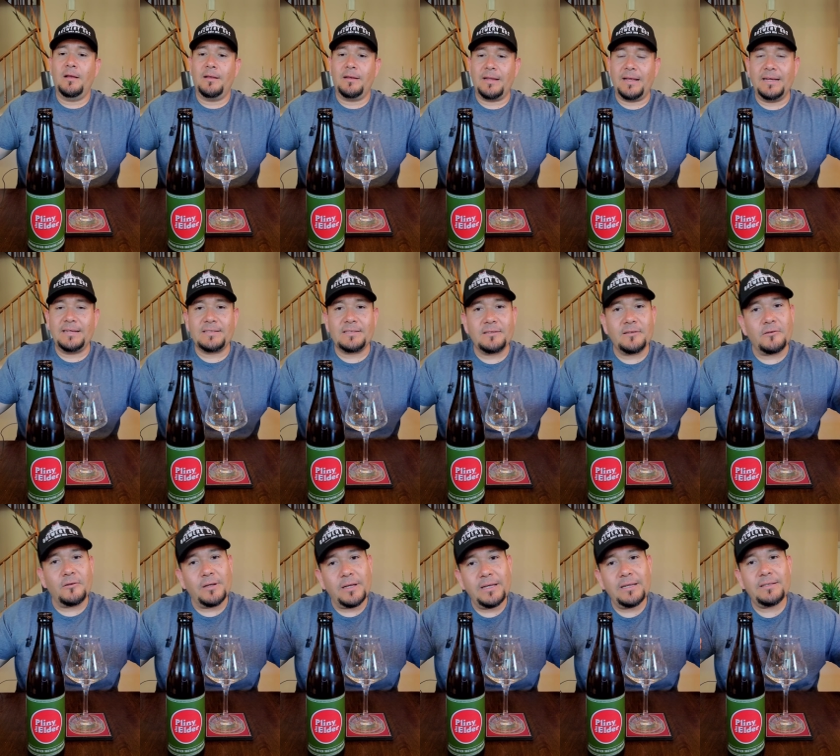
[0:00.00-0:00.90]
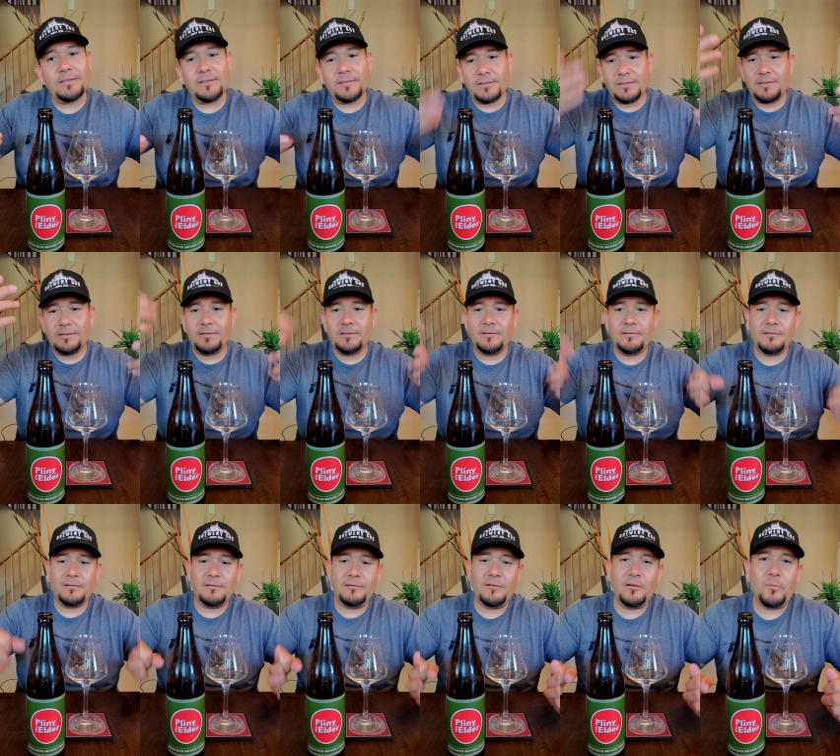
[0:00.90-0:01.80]
Nice little hiss,
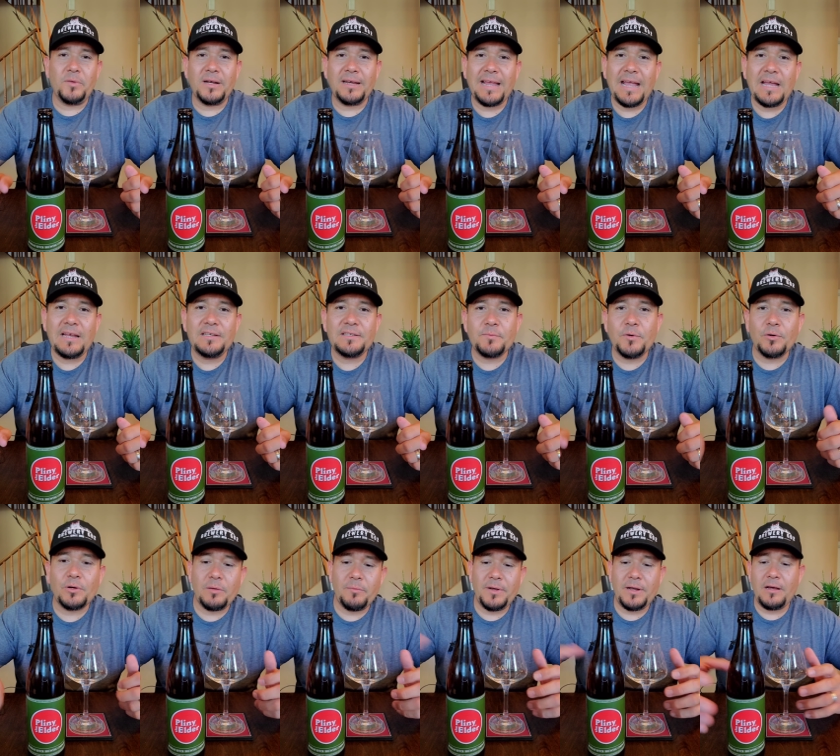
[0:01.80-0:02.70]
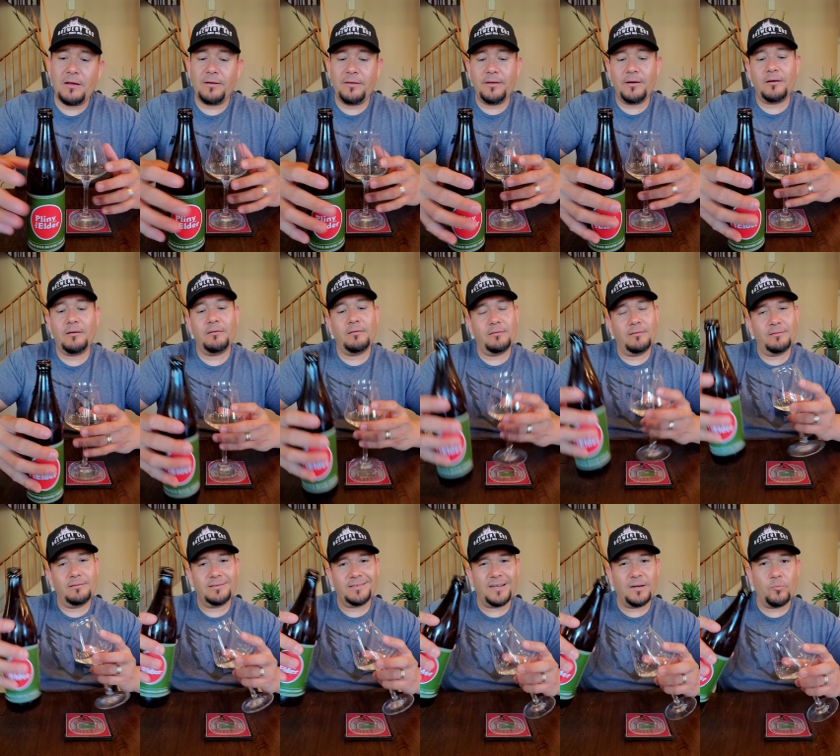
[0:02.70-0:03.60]
a little bit of cannon smoke coming out of there.
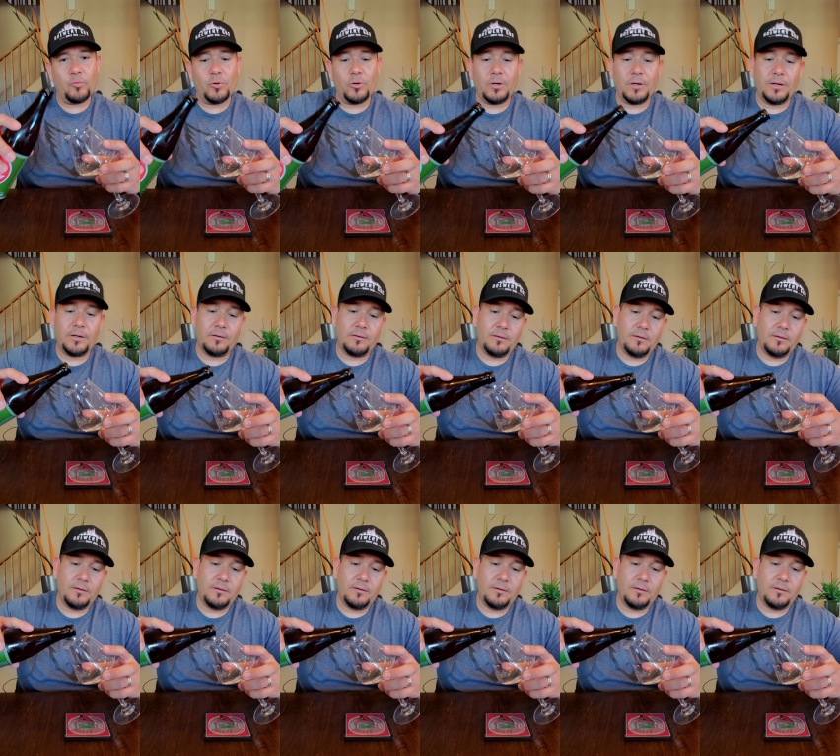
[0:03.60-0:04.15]
Let's get a pour on it.